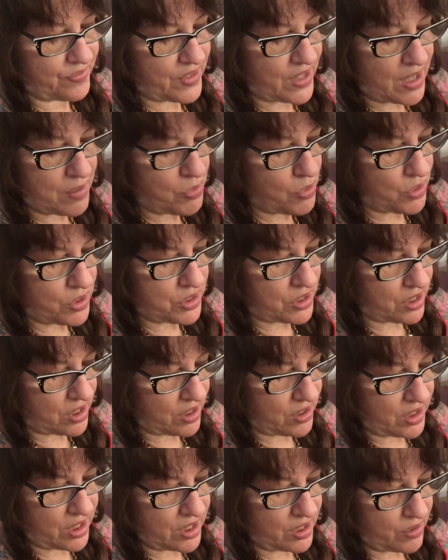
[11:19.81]
I'm always going
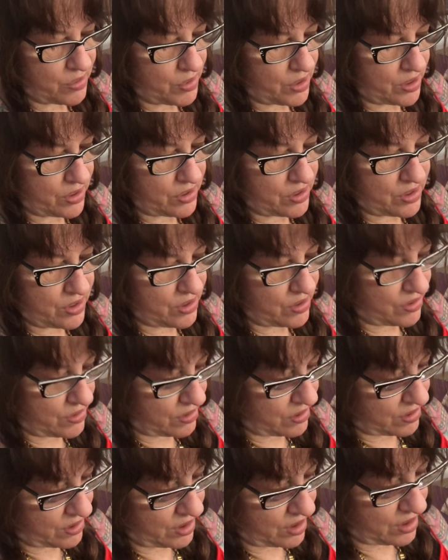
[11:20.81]
to like a rhinestone.
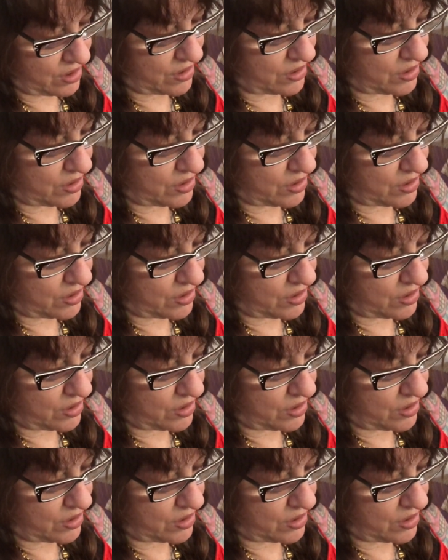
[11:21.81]
You know